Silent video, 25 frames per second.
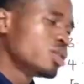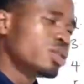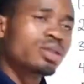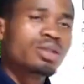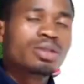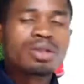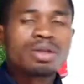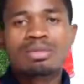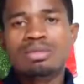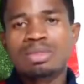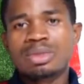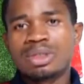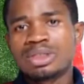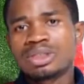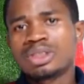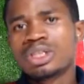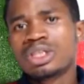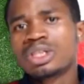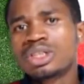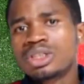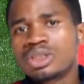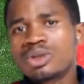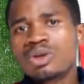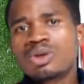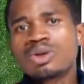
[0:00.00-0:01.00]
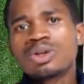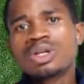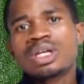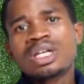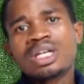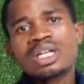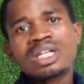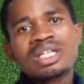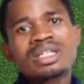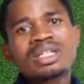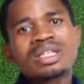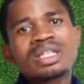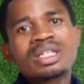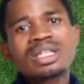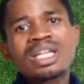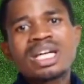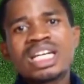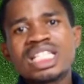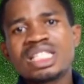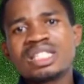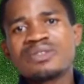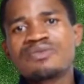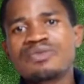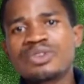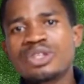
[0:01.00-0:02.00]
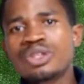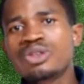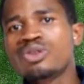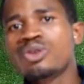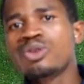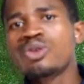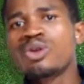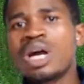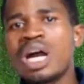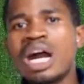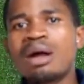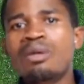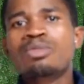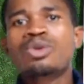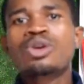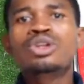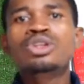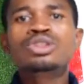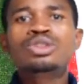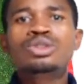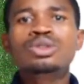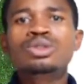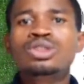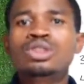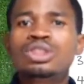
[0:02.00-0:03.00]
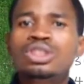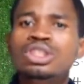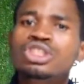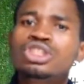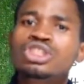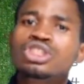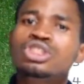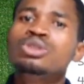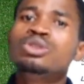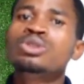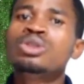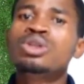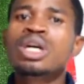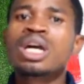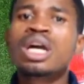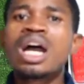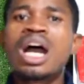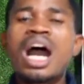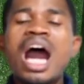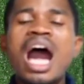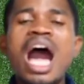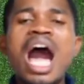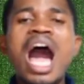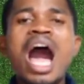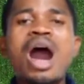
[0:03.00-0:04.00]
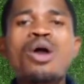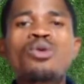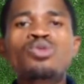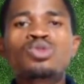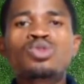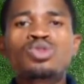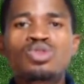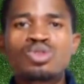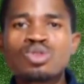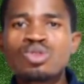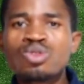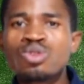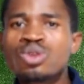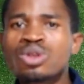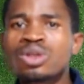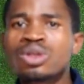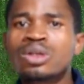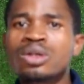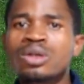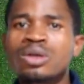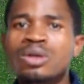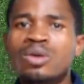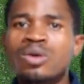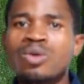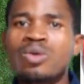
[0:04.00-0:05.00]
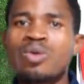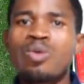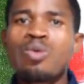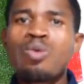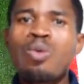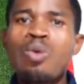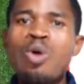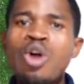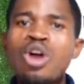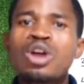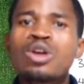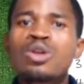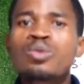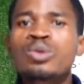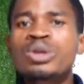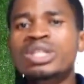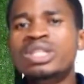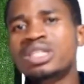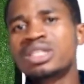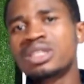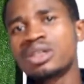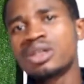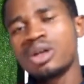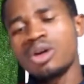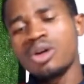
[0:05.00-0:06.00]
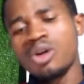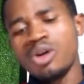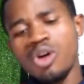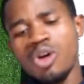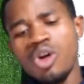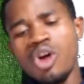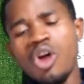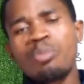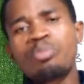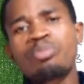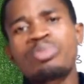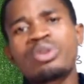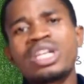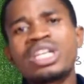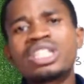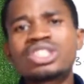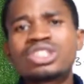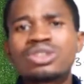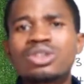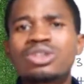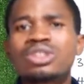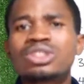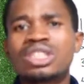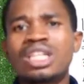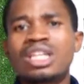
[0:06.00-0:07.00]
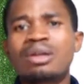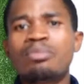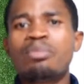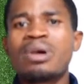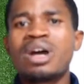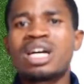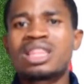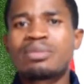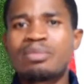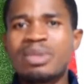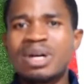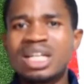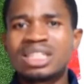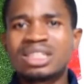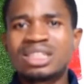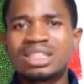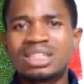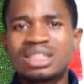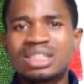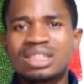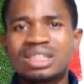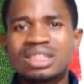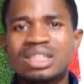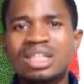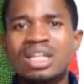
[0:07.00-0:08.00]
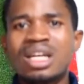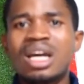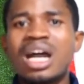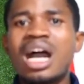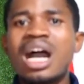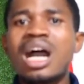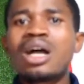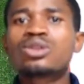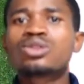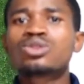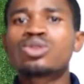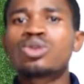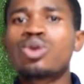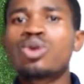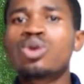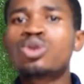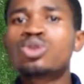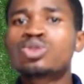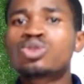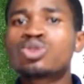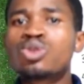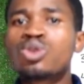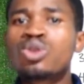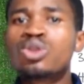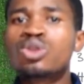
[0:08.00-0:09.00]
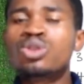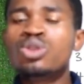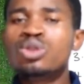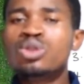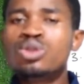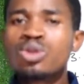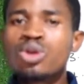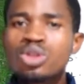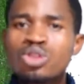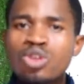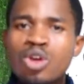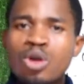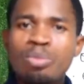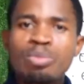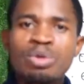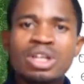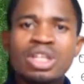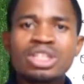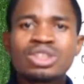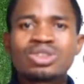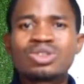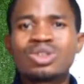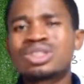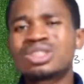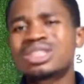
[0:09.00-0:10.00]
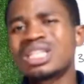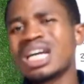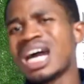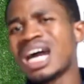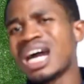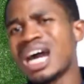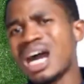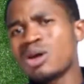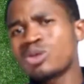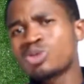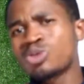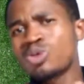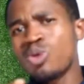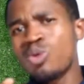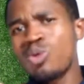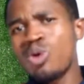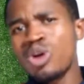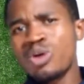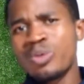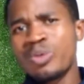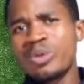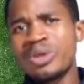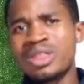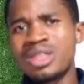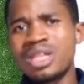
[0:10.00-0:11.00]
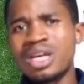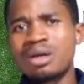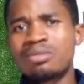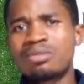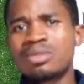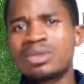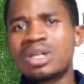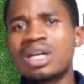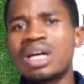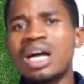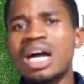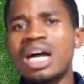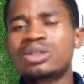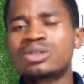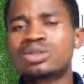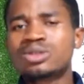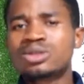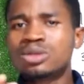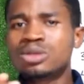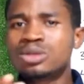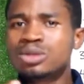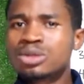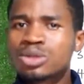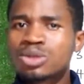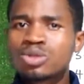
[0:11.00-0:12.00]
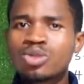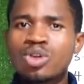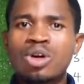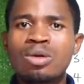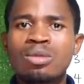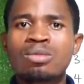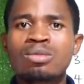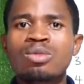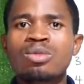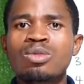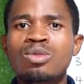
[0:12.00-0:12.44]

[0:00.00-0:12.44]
numbers. So in the next video, I'm going to teach you how to work with operations in mathematics, how to also know the operations and how to work with them, how to do sum,